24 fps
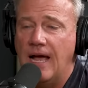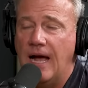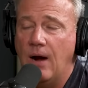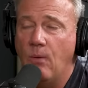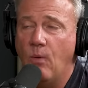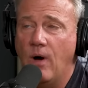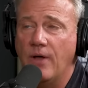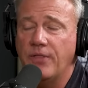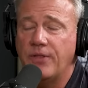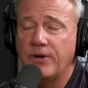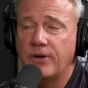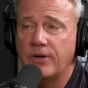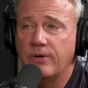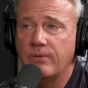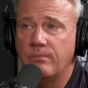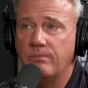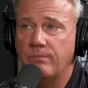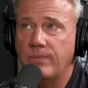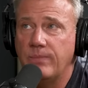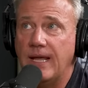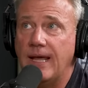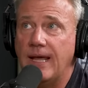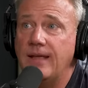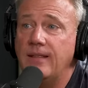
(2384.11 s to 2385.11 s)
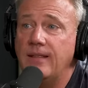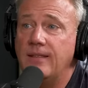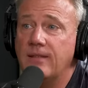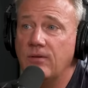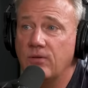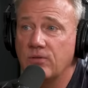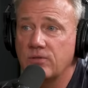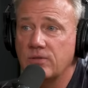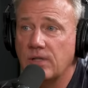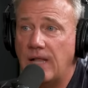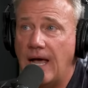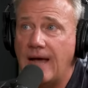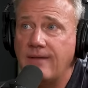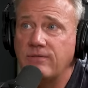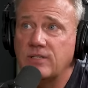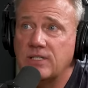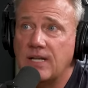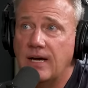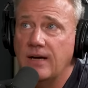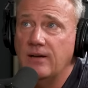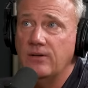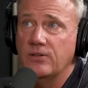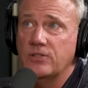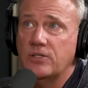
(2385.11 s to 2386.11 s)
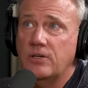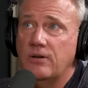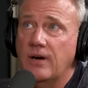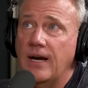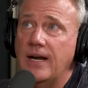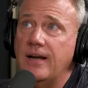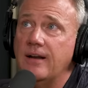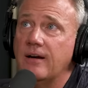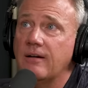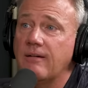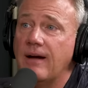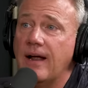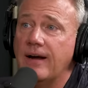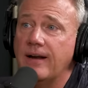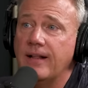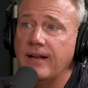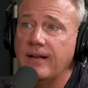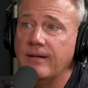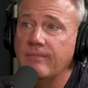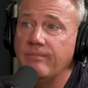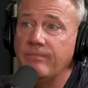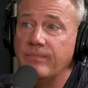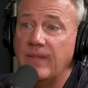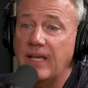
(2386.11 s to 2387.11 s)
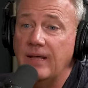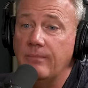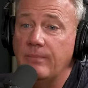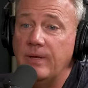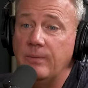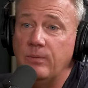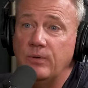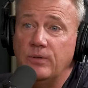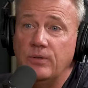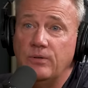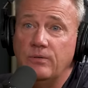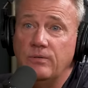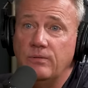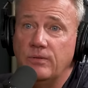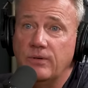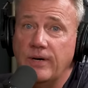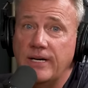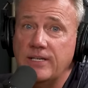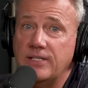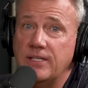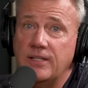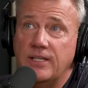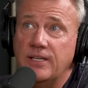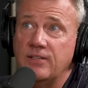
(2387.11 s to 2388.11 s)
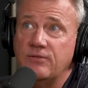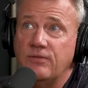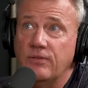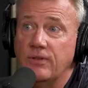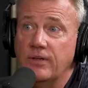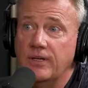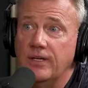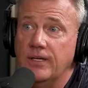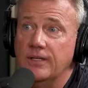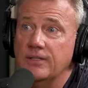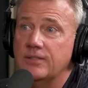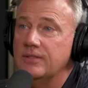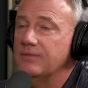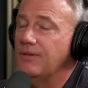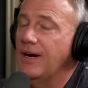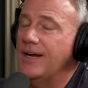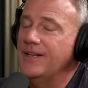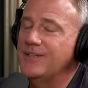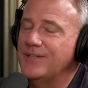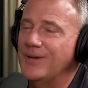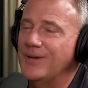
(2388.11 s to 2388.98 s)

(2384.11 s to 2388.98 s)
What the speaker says: I want there to be those lifestyles created around it, and people do crazy things for the kids. Right?